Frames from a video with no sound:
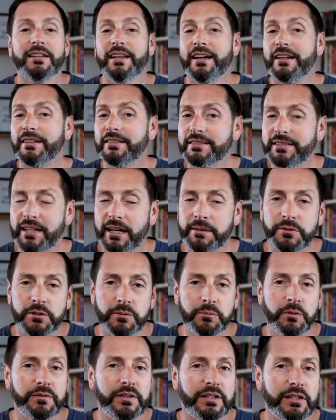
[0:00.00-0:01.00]
A lot of the times
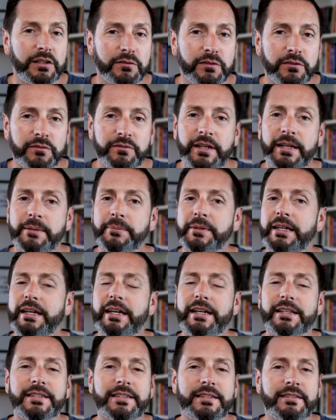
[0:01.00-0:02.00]
they're moving here for family.
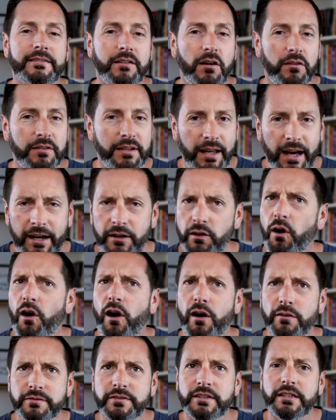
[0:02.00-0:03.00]
It's not
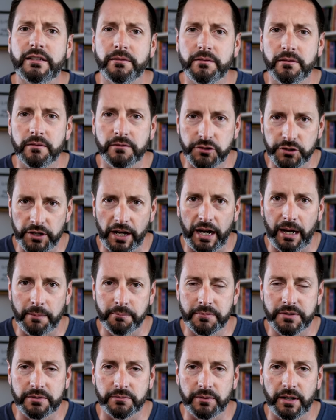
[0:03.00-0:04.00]
often
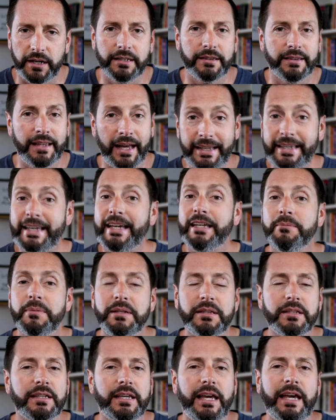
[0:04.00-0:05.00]
jobs, right? That can
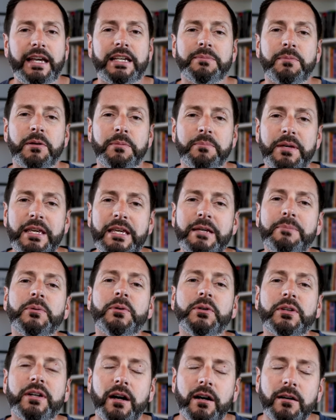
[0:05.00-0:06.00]
be the case, but
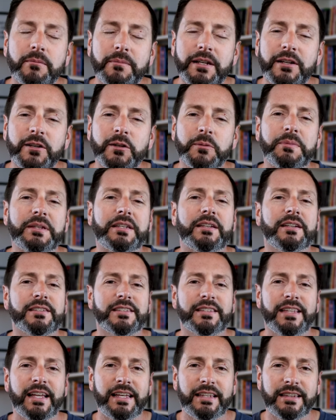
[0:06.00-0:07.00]
people come here
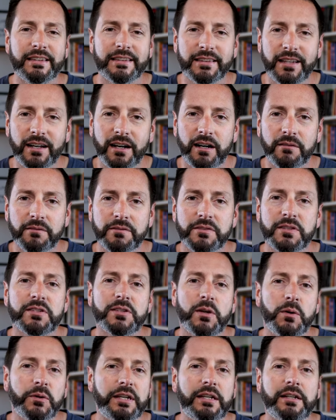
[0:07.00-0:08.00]
because they love
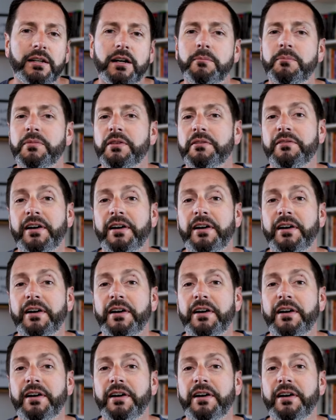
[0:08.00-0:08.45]
soaking up the